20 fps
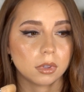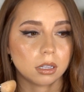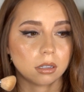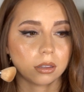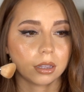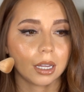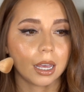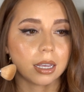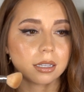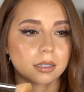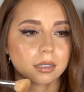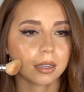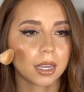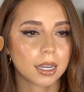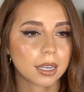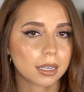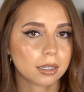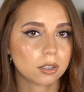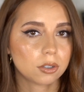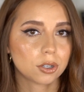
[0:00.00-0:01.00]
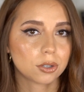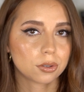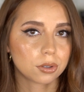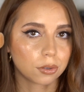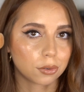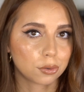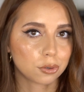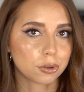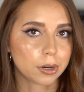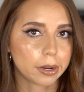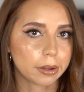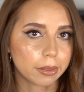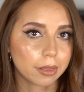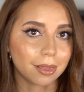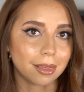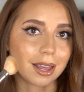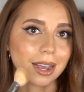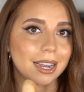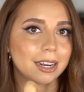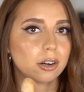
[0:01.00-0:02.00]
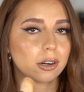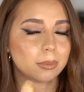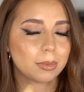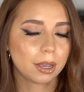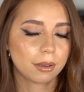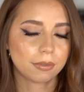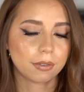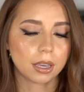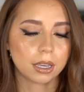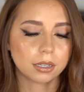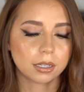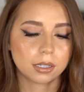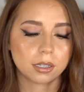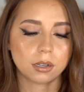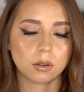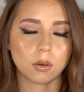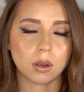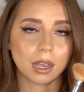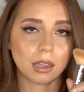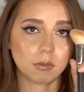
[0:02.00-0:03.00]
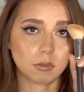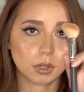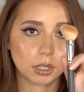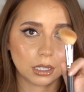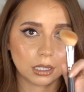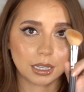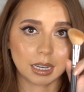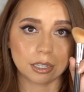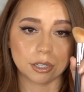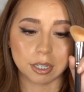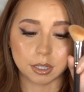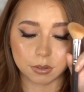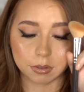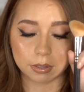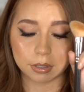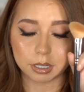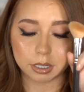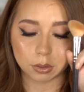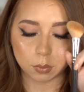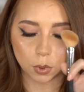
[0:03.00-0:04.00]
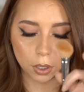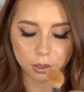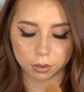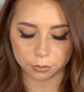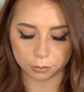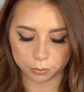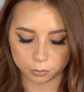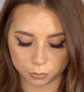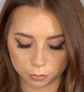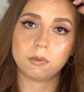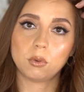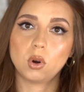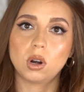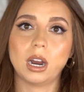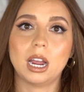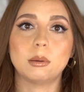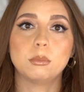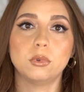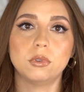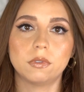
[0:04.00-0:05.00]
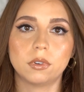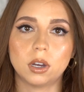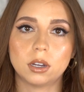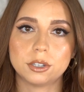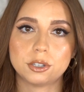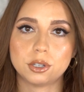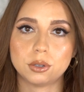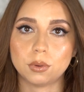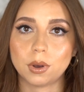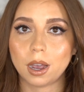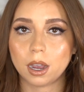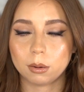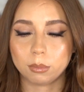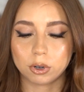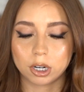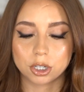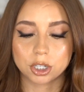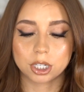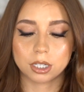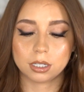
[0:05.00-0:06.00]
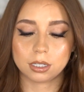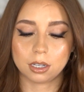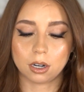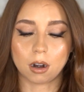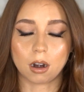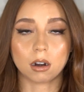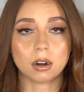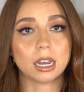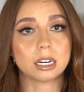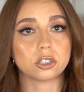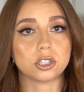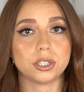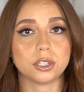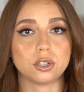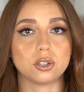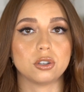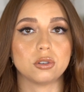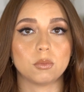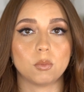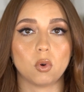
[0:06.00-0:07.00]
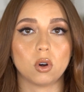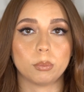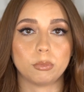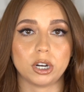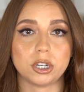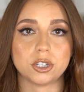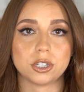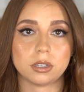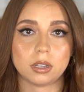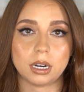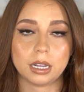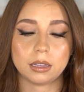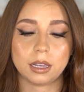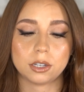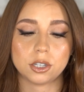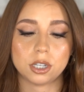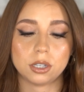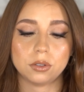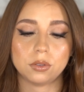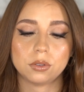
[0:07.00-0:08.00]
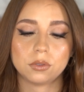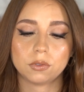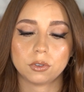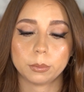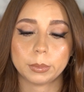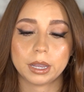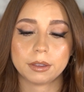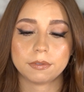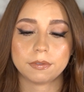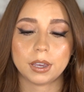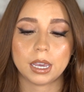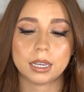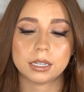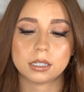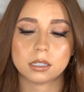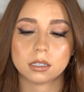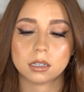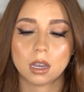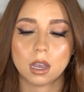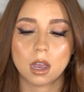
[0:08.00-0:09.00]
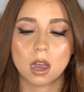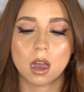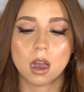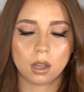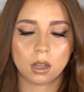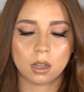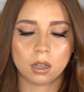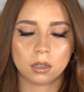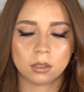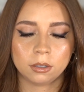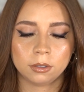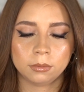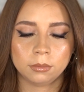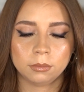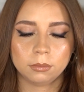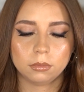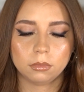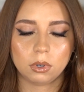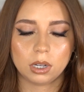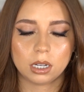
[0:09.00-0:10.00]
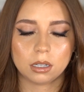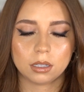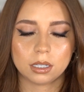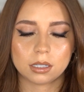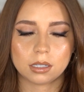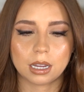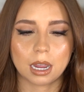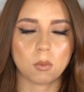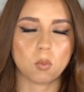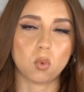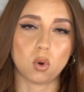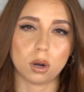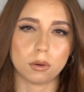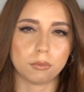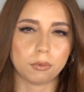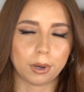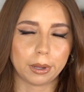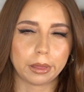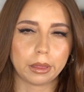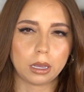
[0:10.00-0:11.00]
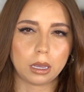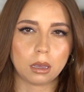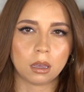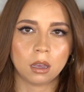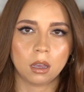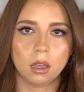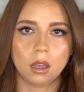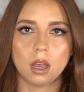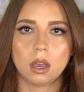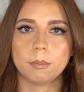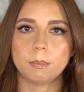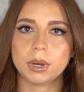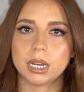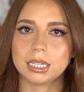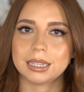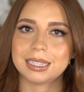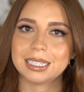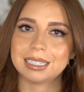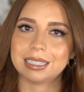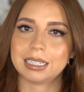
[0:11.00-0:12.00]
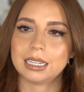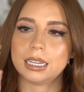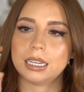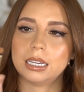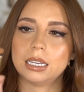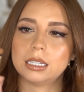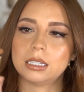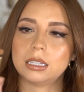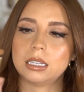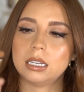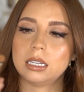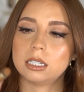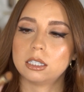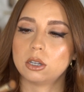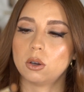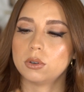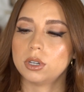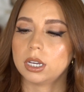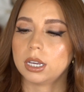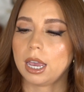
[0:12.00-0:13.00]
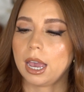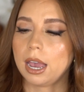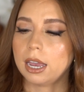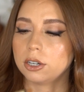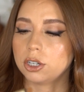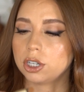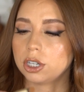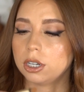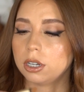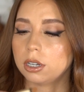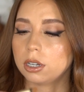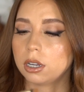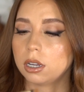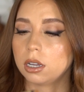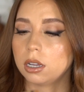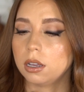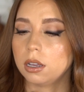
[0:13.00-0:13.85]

less like it's just a straight line on my face. So I really like to use this one. Before I move on to eye brushes, there are actually two more brushes that I like to use for my face. Well, let's say one really. But this is the Sonia Kashuk